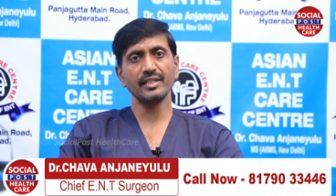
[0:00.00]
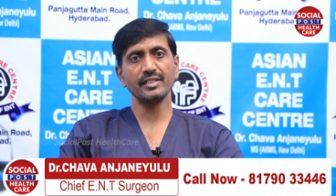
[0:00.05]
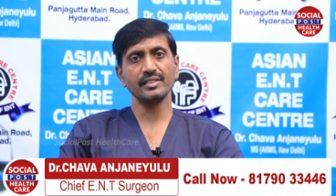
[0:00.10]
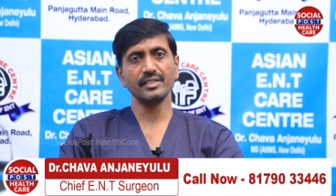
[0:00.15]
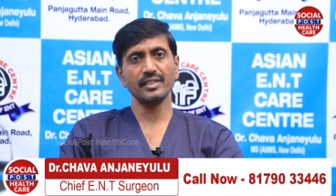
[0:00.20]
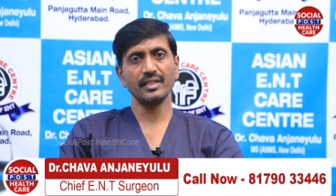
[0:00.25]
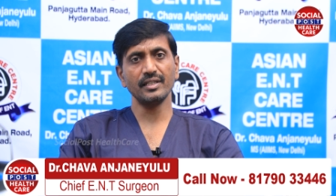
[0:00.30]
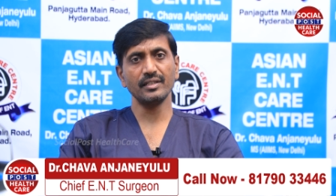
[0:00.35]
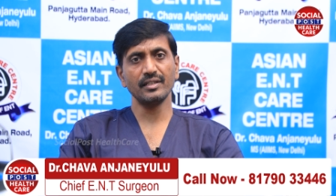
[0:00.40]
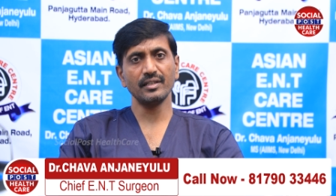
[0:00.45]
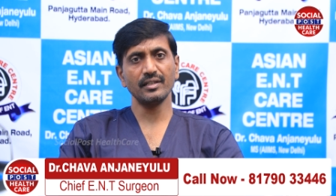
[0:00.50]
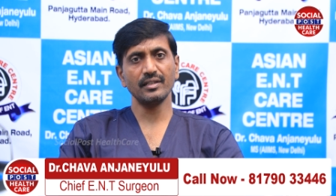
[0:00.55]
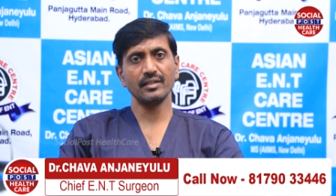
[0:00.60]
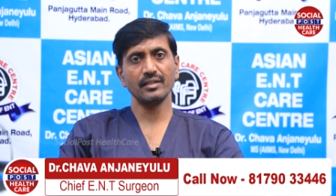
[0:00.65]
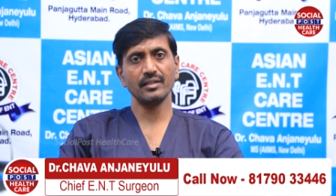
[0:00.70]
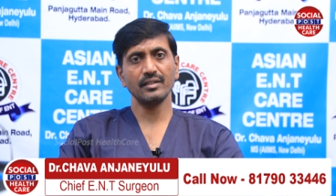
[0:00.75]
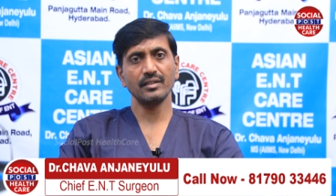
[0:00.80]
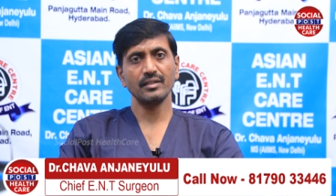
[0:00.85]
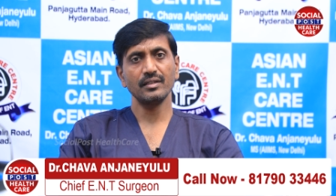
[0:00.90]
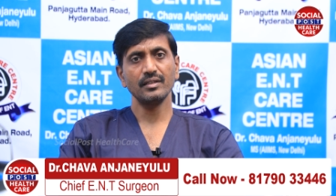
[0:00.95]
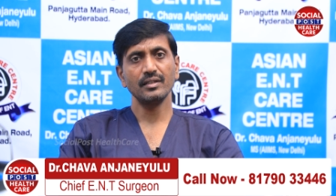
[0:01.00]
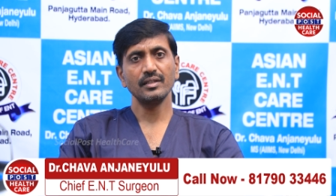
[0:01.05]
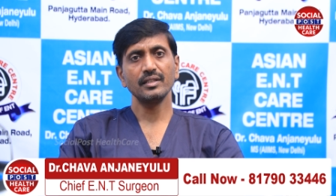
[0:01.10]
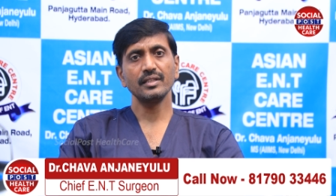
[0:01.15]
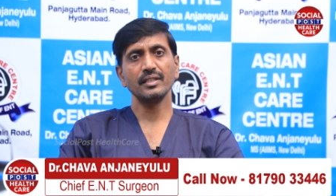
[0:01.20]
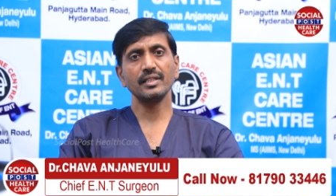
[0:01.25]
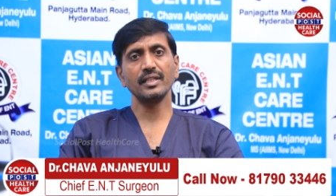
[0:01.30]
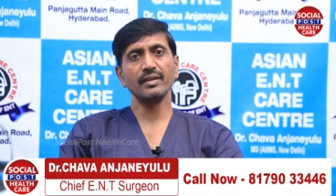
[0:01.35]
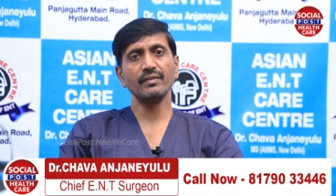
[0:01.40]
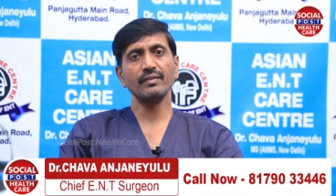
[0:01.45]
care center.
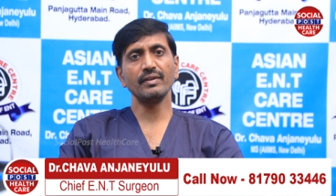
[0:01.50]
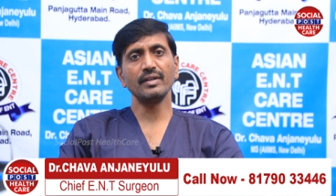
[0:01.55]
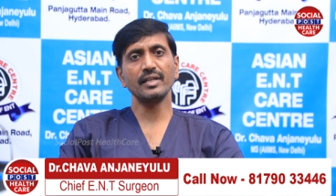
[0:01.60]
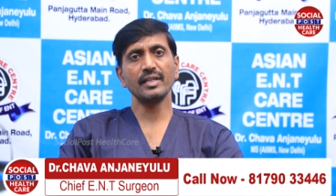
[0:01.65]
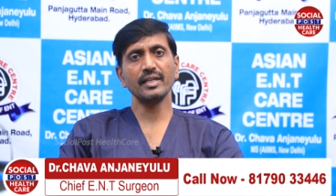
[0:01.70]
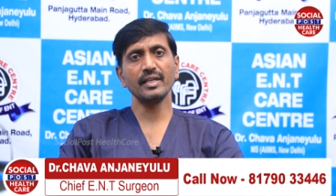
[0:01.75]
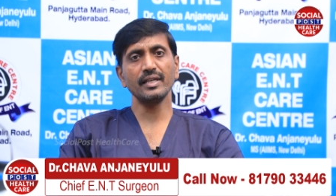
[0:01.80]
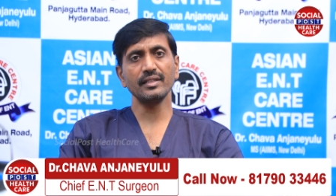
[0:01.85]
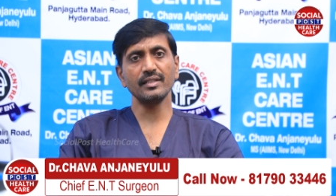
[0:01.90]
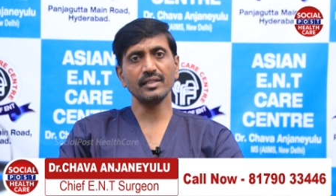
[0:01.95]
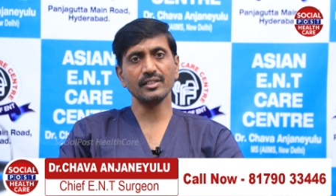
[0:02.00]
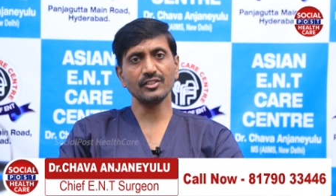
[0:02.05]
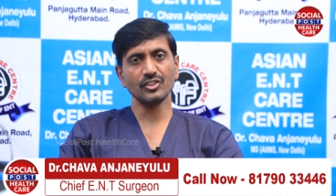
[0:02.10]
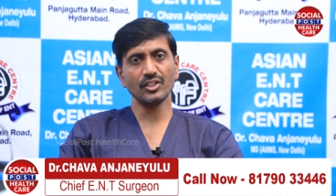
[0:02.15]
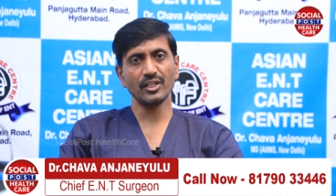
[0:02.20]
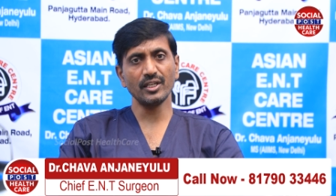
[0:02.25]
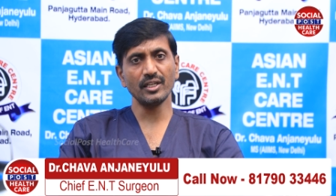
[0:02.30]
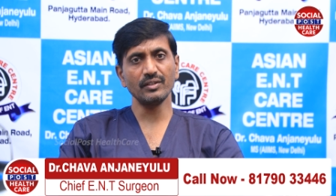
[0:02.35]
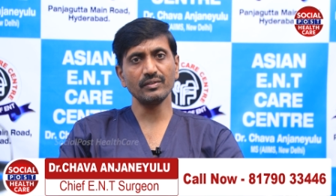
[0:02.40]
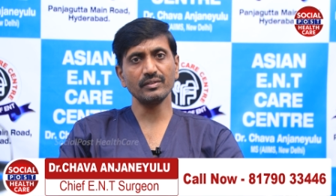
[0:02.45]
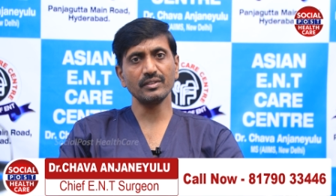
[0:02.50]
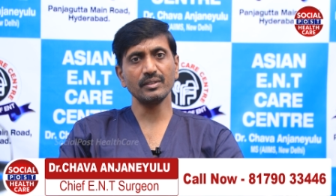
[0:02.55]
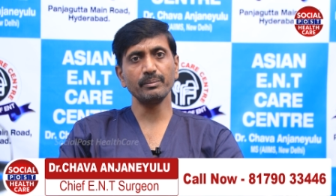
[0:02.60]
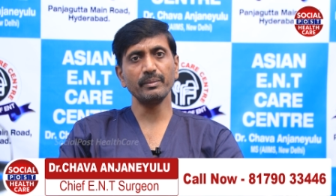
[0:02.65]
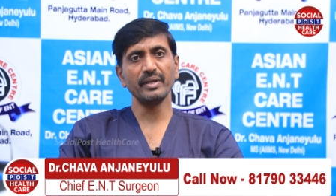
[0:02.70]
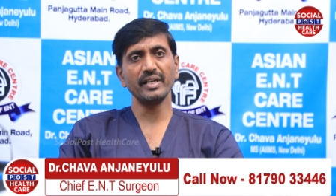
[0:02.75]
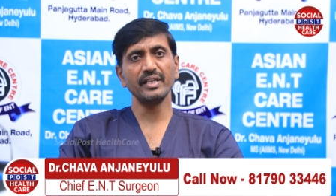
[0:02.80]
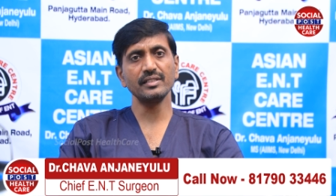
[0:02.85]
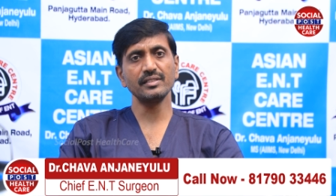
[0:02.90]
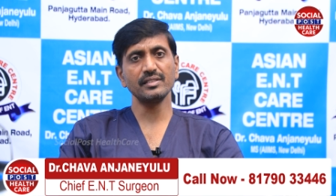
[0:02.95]
They will treat the child with the
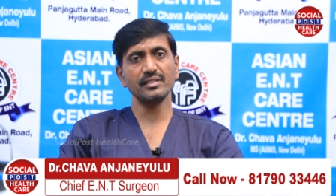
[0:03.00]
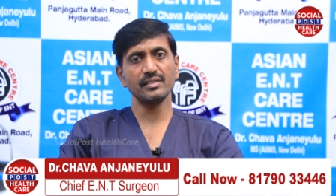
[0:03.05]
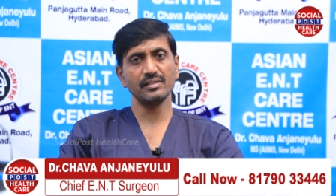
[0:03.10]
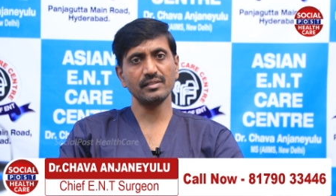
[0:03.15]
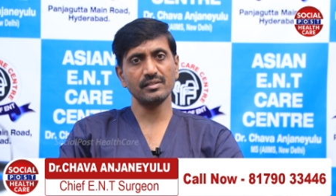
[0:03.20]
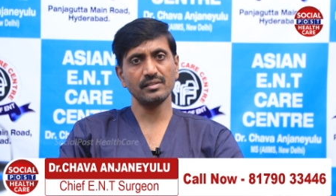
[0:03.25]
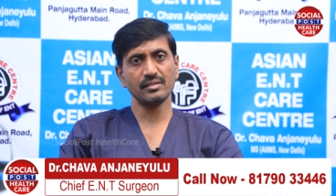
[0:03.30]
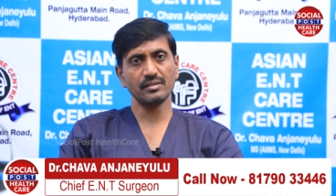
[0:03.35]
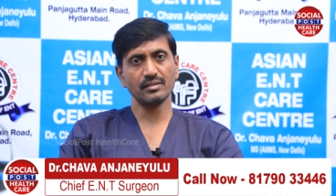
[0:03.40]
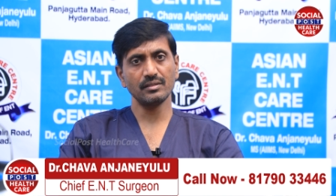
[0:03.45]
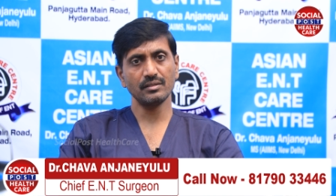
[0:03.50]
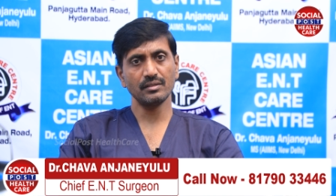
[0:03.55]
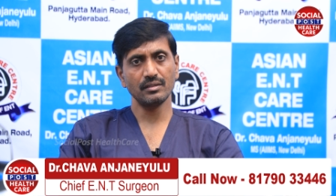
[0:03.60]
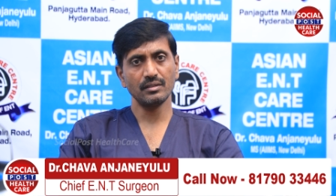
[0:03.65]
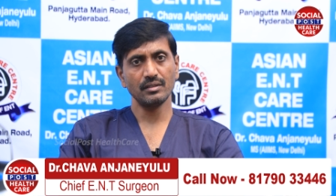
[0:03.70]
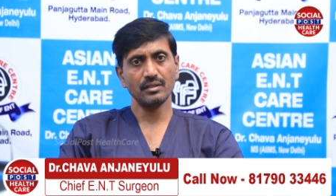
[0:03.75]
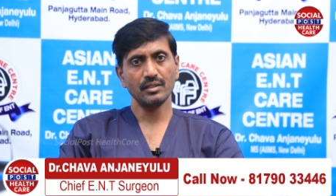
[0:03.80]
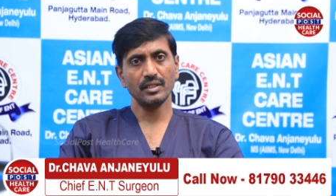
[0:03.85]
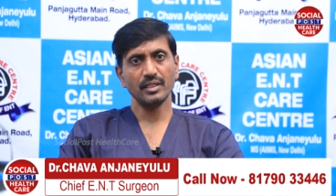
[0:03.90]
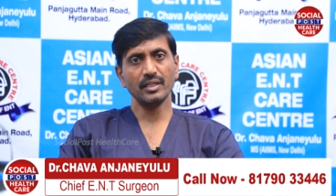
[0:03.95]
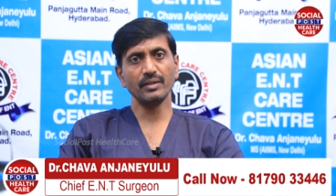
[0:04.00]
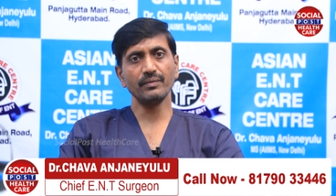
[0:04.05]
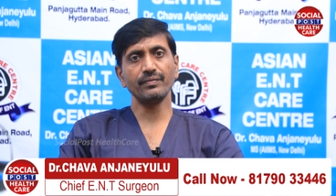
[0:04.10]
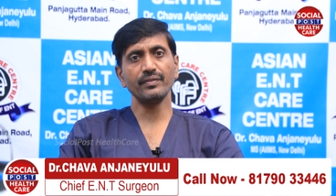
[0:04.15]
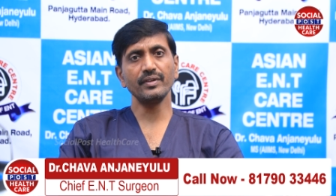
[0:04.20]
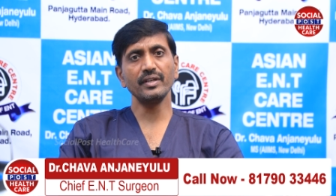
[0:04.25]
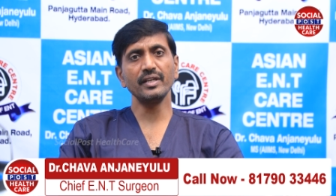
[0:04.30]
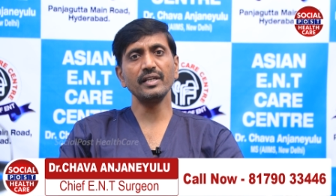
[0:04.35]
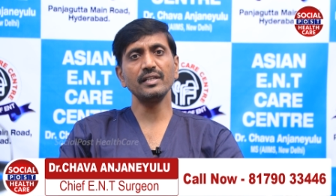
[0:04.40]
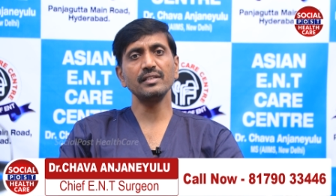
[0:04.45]
medicines
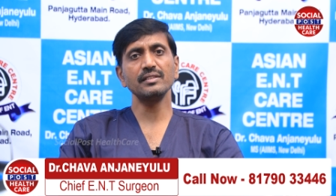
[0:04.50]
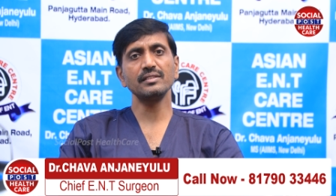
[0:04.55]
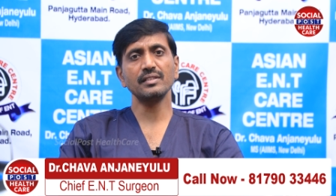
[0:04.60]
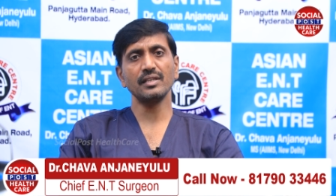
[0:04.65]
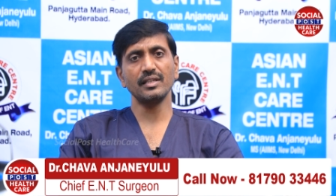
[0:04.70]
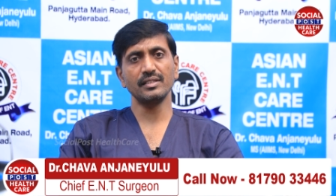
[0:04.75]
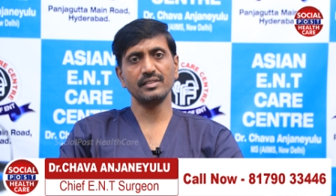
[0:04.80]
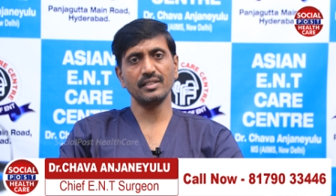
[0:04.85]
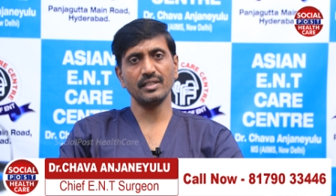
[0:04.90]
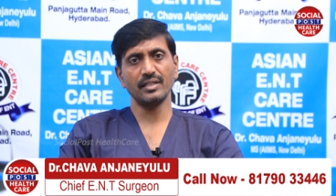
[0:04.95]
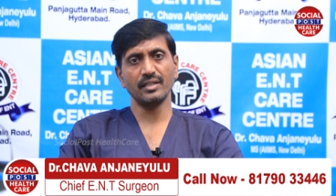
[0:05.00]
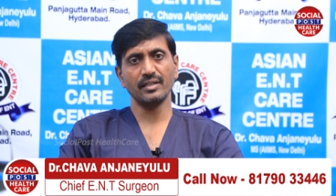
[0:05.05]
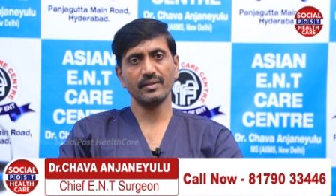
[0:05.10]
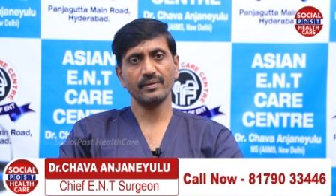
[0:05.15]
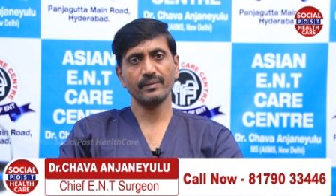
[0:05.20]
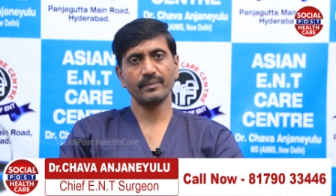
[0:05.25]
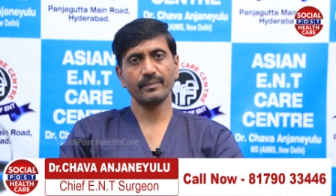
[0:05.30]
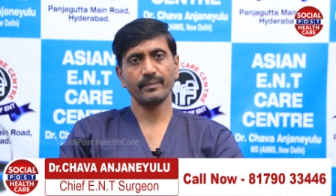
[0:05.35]
if need surgery.